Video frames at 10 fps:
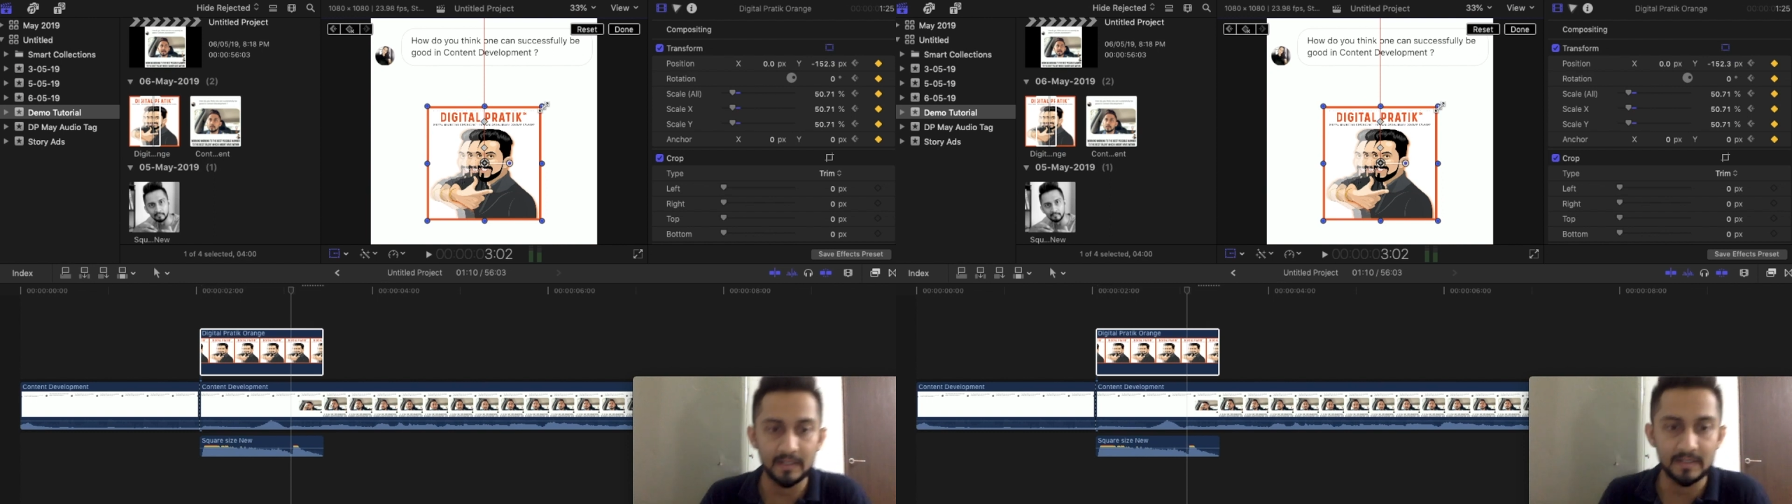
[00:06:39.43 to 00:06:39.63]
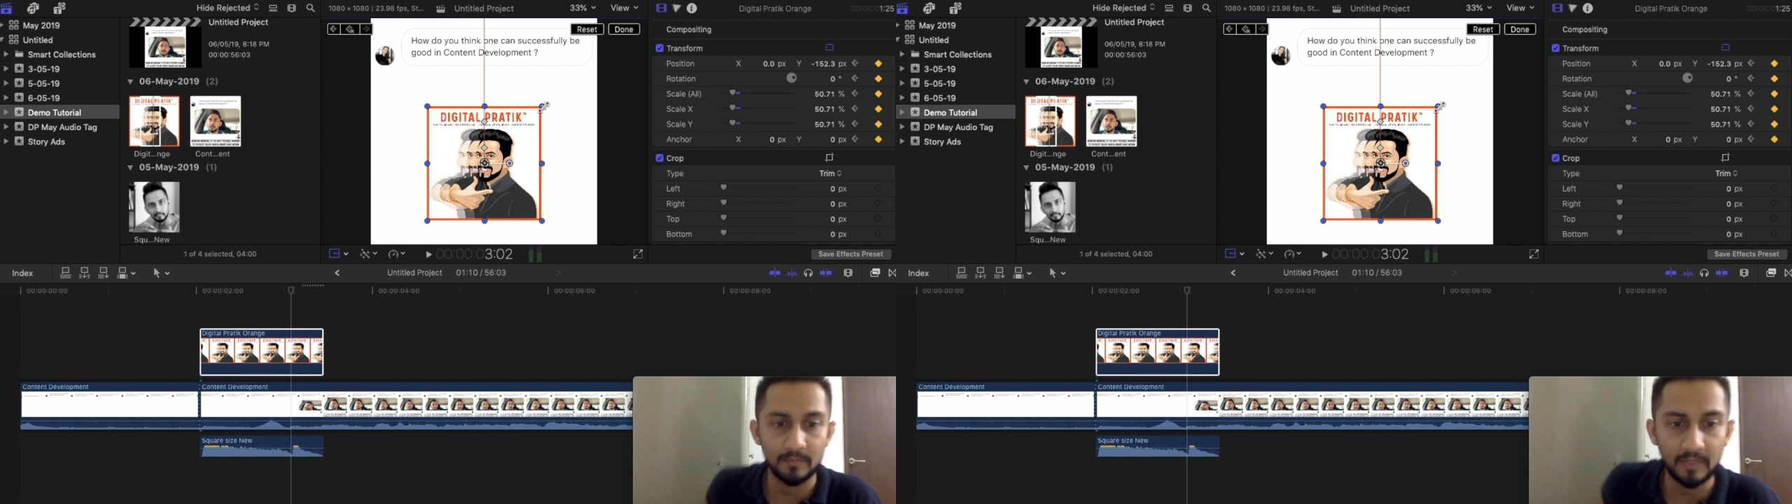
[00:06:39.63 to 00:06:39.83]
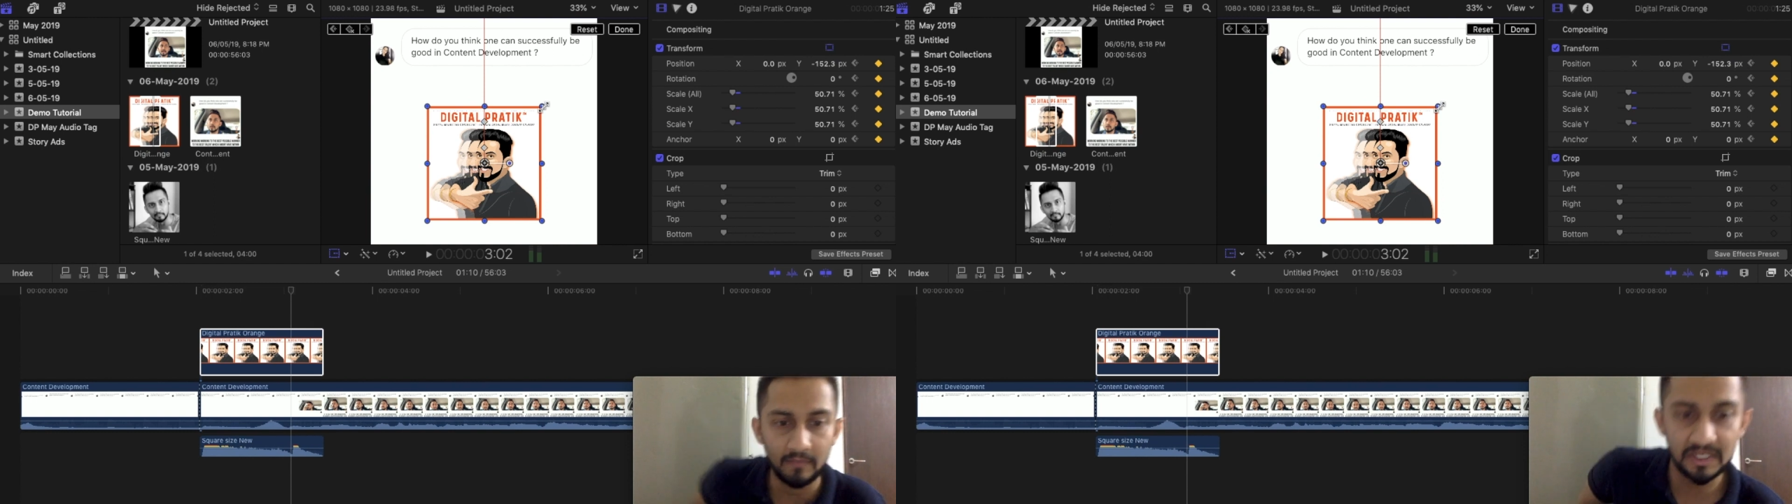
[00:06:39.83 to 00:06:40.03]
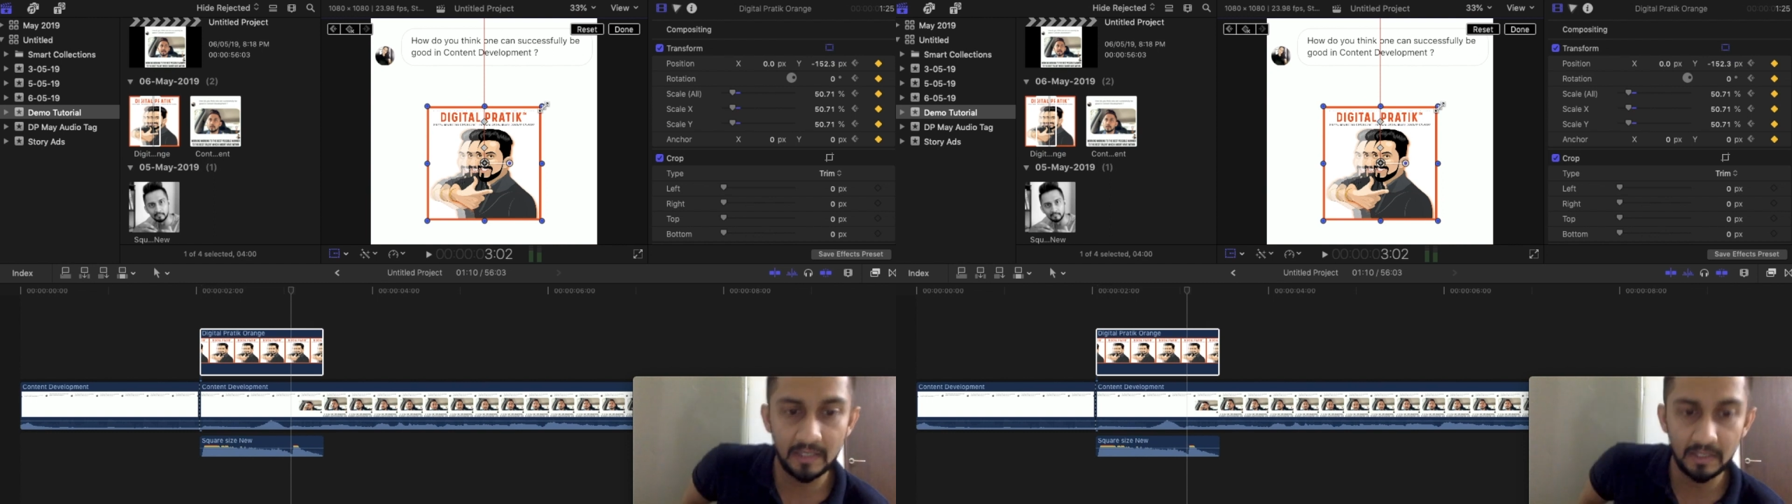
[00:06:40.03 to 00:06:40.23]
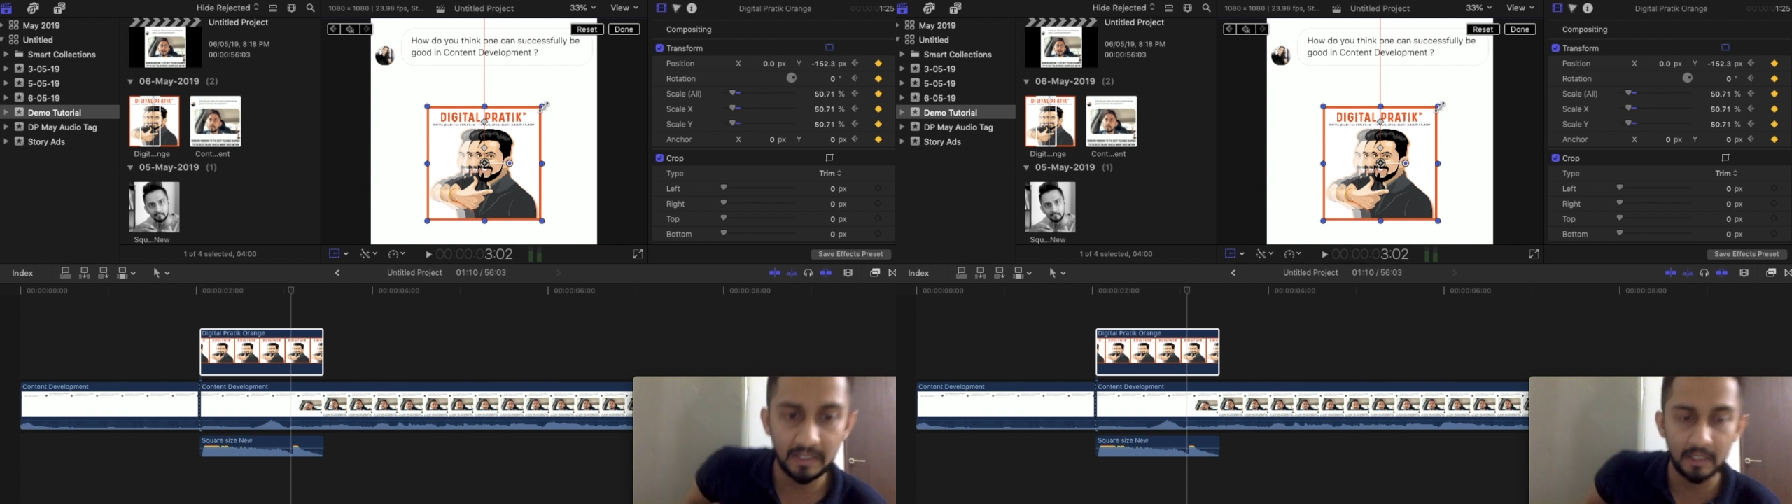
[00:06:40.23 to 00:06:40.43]
is something which
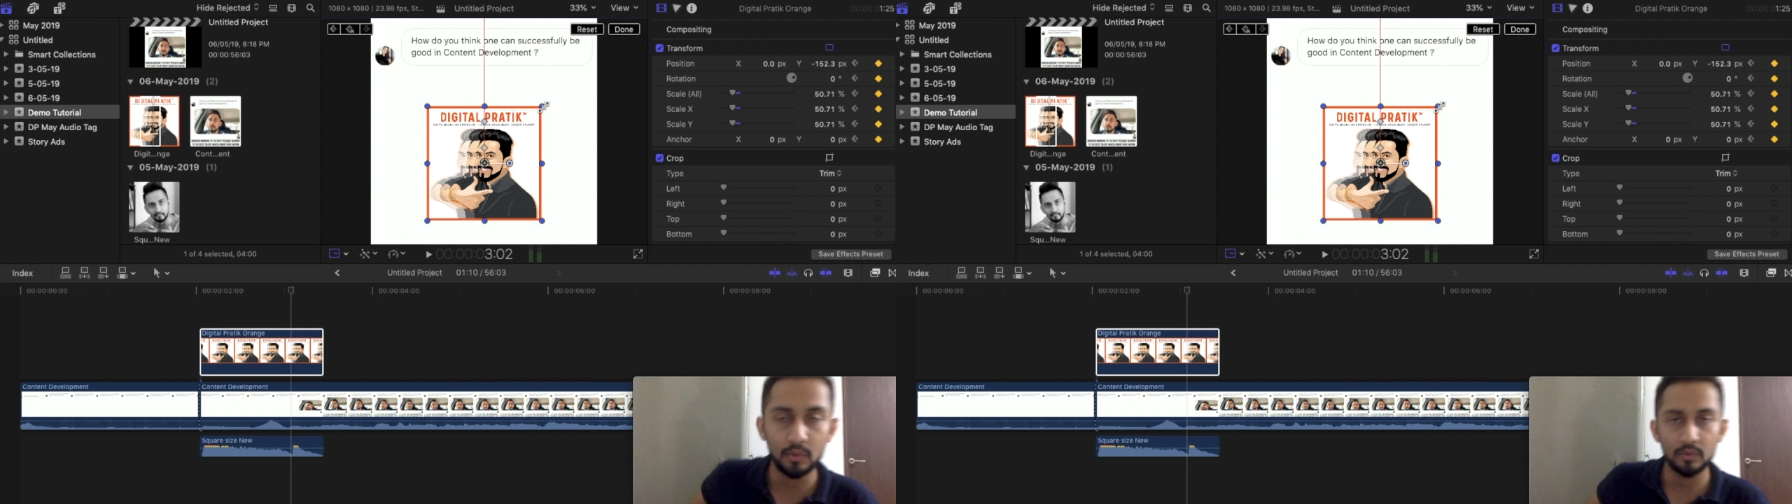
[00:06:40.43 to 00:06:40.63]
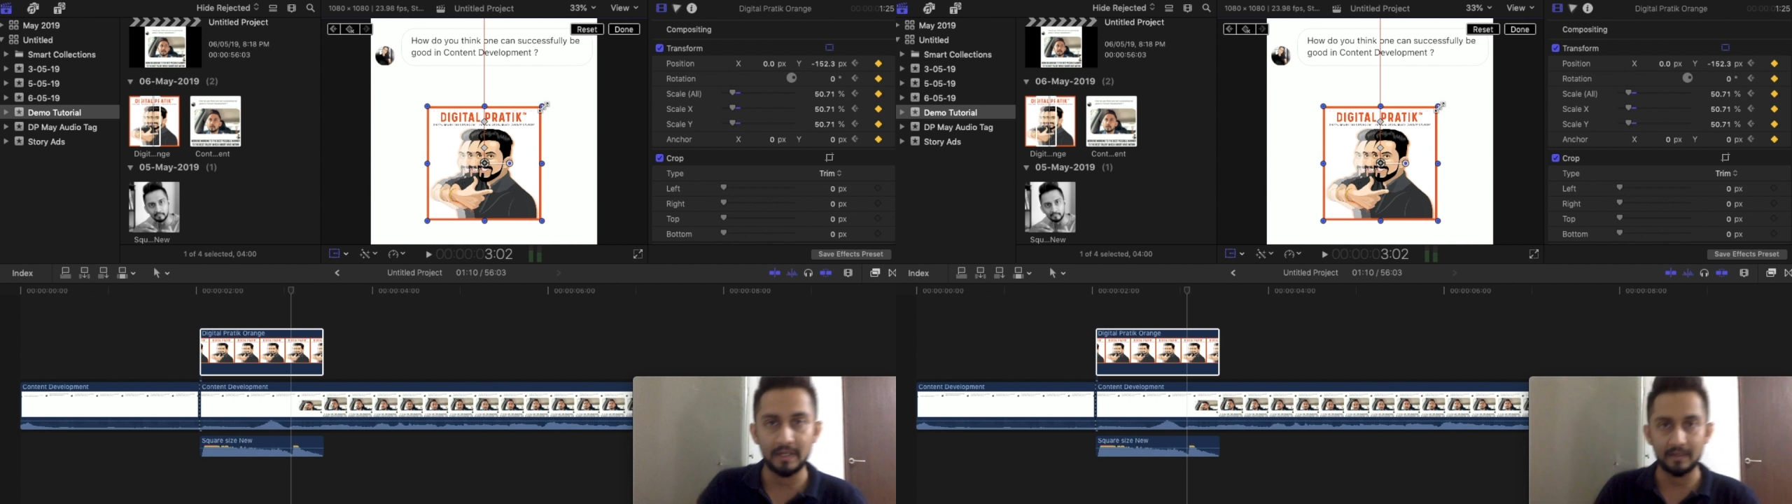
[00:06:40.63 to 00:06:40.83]
I will tell you,